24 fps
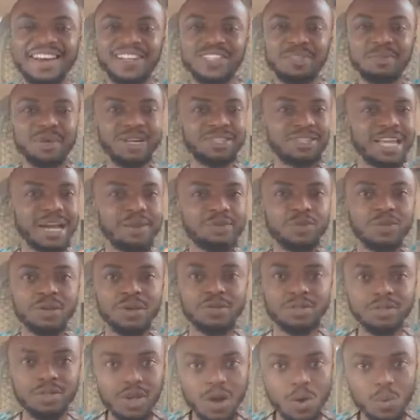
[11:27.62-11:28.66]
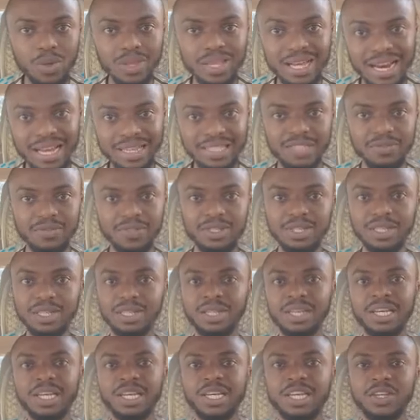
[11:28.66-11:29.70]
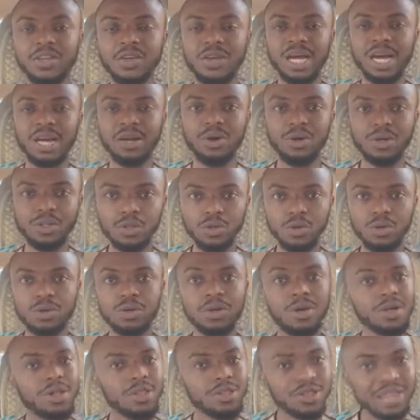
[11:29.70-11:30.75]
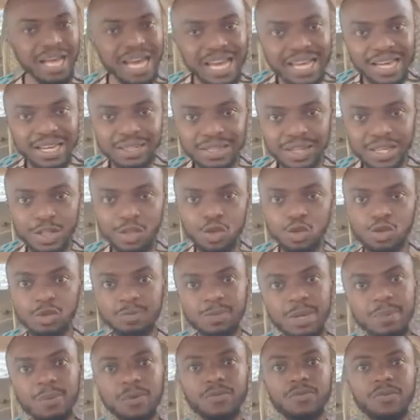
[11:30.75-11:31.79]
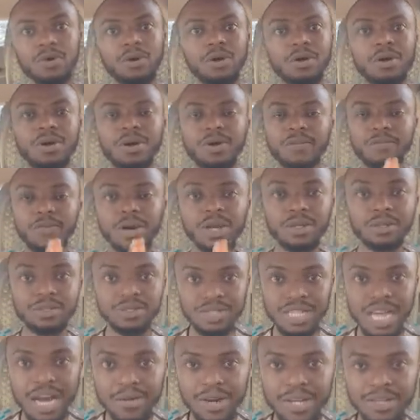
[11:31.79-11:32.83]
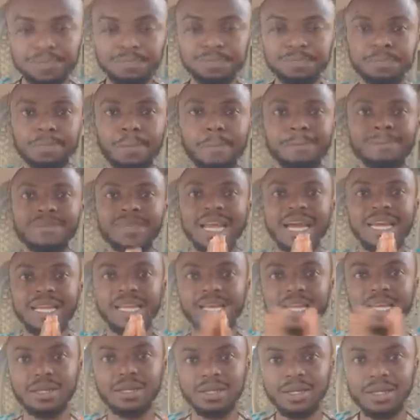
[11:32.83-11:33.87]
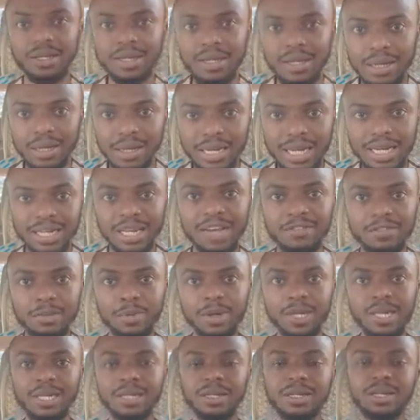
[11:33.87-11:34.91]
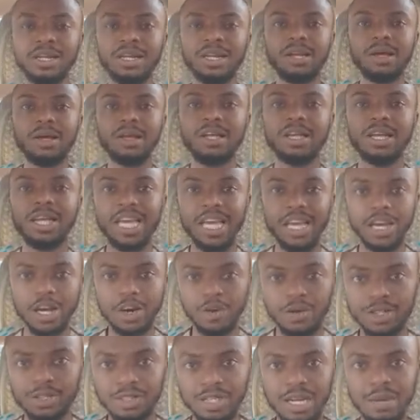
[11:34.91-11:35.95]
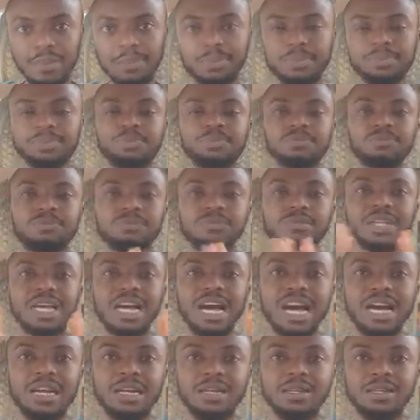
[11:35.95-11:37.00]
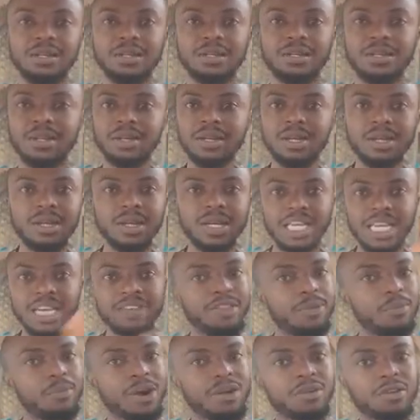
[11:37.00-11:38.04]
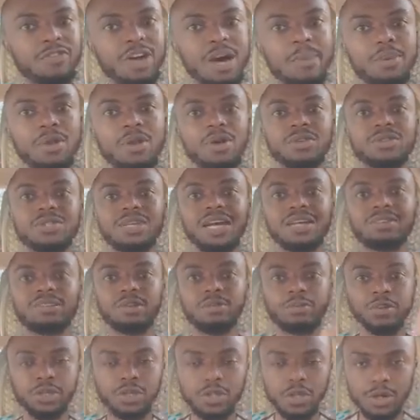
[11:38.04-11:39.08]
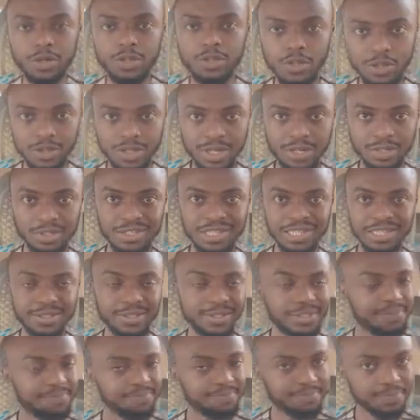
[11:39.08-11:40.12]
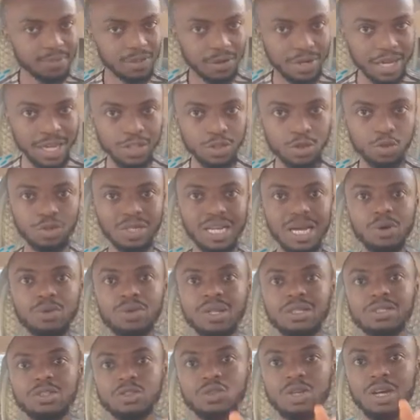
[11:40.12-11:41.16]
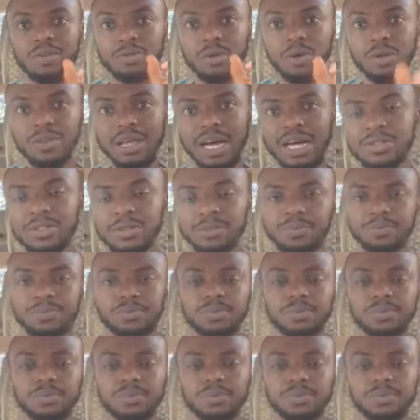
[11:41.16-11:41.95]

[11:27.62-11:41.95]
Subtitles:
so by the time you have done with that activity, you can also thank these 2 people for volunteering, and then let everybody encourage them and give them a round of applause as they return to their seats. Okay, so now that you have done that,